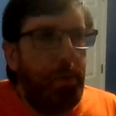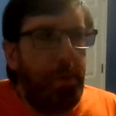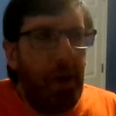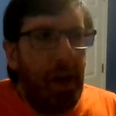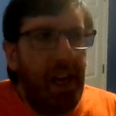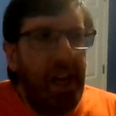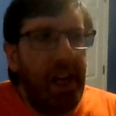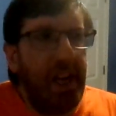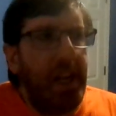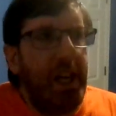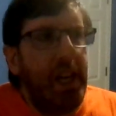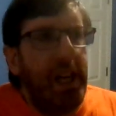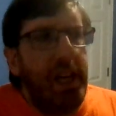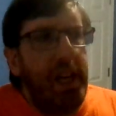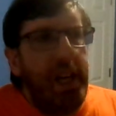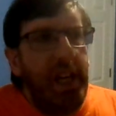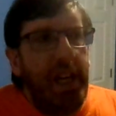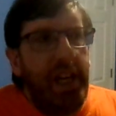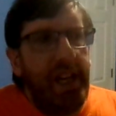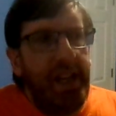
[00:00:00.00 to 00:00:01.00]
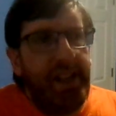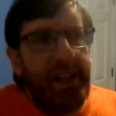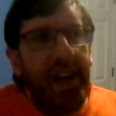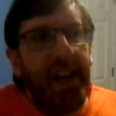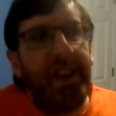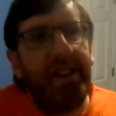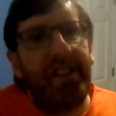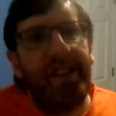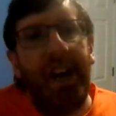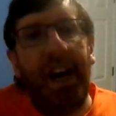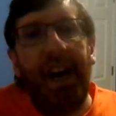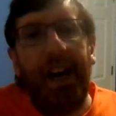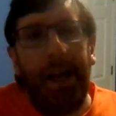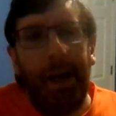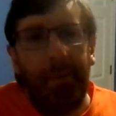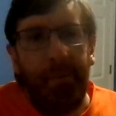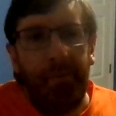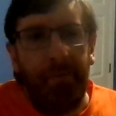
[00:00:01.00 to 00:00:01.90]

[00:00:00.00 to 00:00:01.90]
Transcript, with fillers: But it takes time